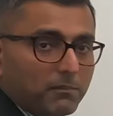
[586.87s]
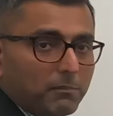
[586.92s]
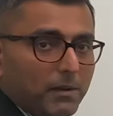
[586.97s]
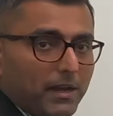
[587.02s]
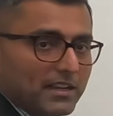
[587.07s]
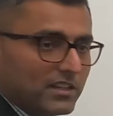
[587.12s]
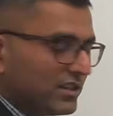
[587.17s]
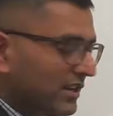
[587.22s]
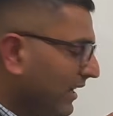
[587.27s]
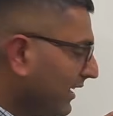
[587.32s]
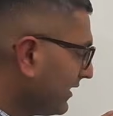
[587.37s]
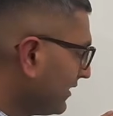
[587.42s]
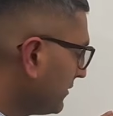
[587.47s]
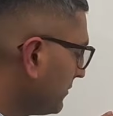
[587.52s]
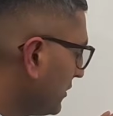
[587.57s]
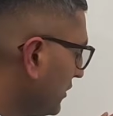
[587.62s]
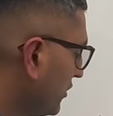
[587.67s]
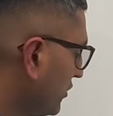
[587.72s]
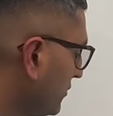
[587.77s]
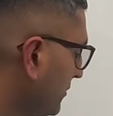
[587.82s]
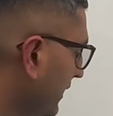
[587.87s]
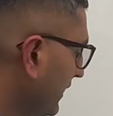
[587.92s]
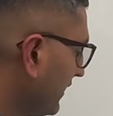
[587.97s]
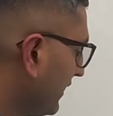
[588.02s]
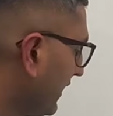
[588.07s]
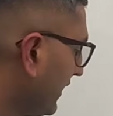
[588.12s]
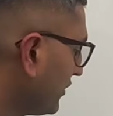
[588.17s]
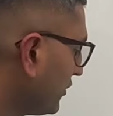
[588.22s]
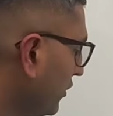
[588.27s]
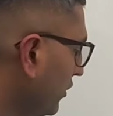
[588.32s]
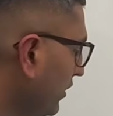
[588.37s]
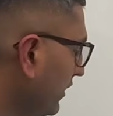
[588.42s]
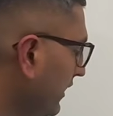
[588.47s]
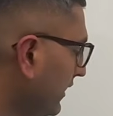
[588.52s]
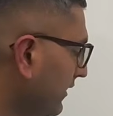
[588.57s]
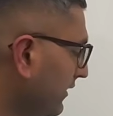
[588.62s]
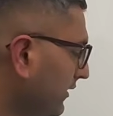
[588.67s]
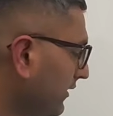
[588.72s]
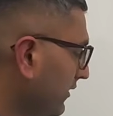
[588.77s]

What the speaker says: by chance because my threshold is